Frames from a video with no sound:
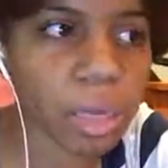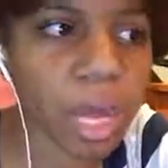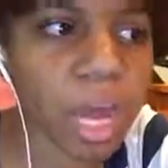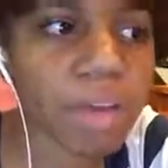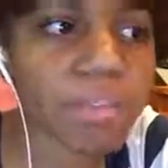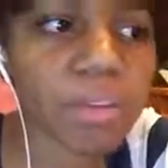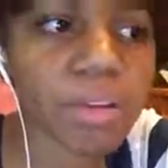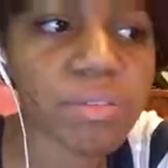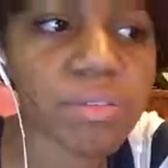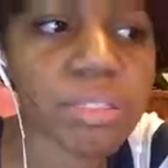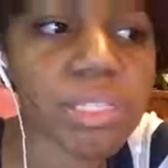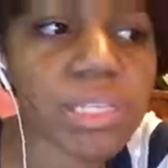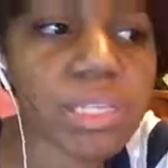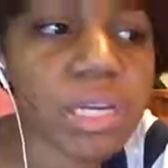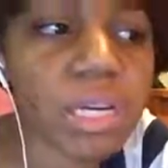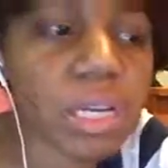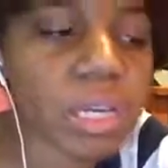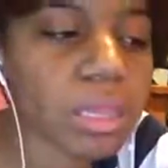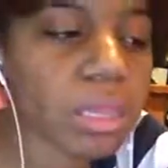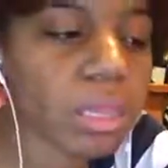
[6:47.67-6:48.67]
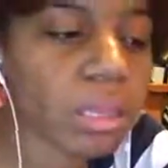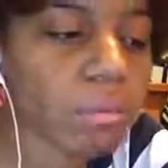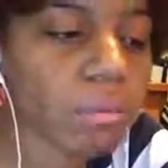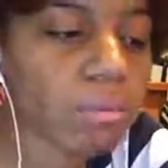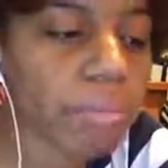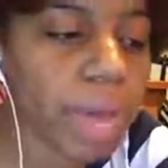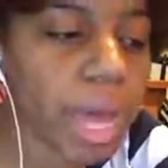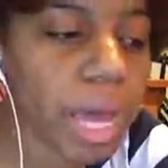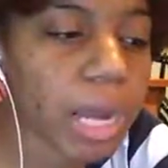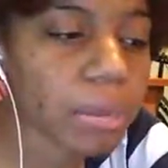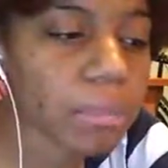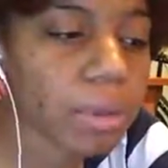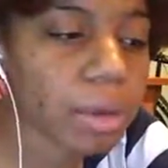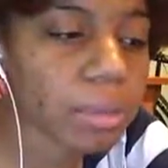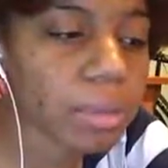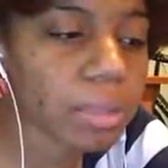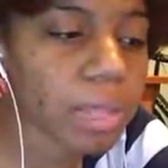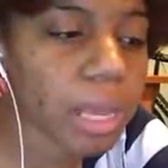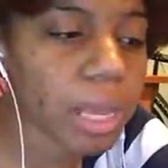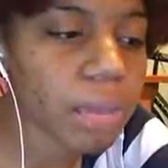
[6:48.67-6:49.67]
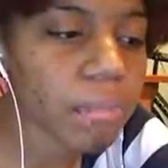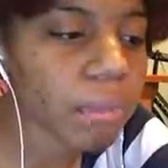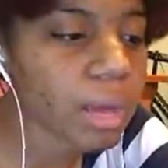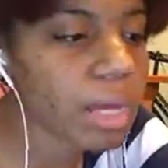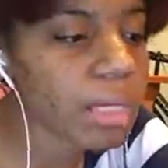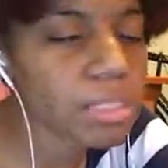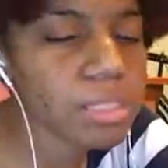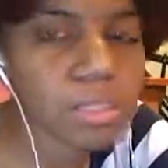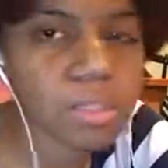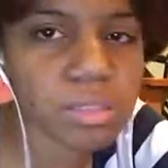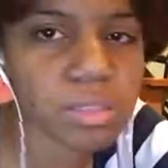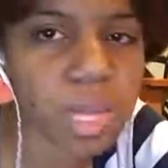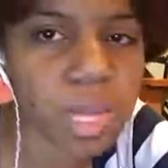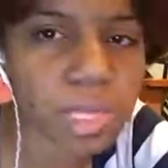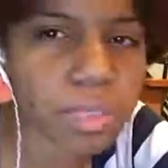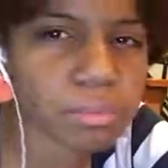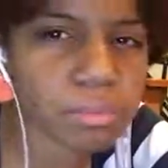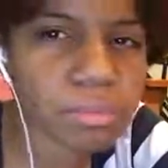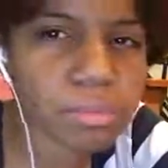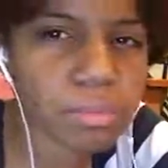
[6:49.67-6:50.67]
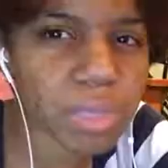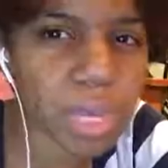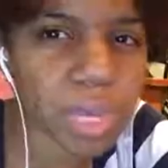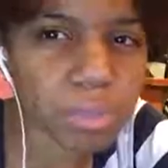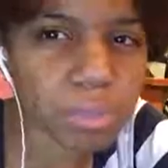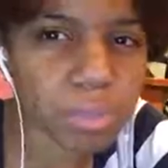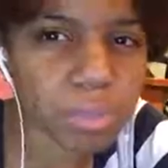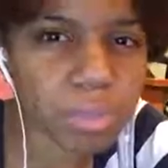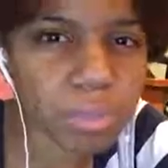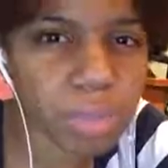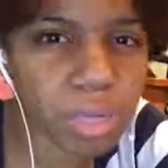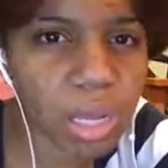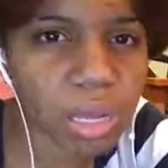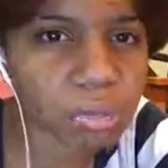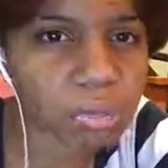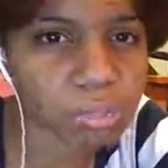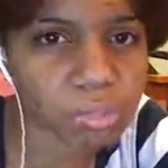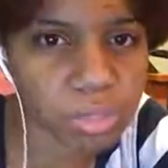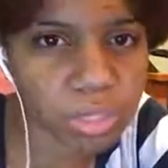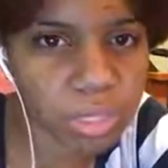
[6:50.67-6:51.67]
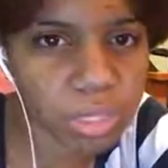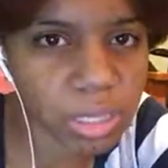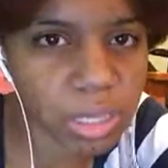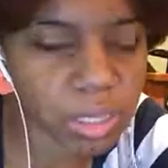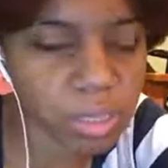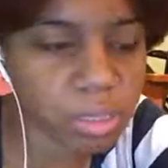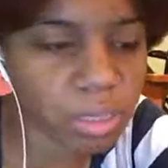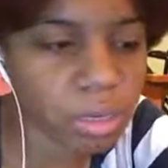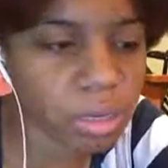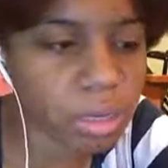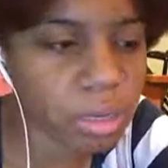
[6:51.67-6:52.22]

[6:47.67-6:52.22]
I've never seen anything bad about that, but I don't trust that.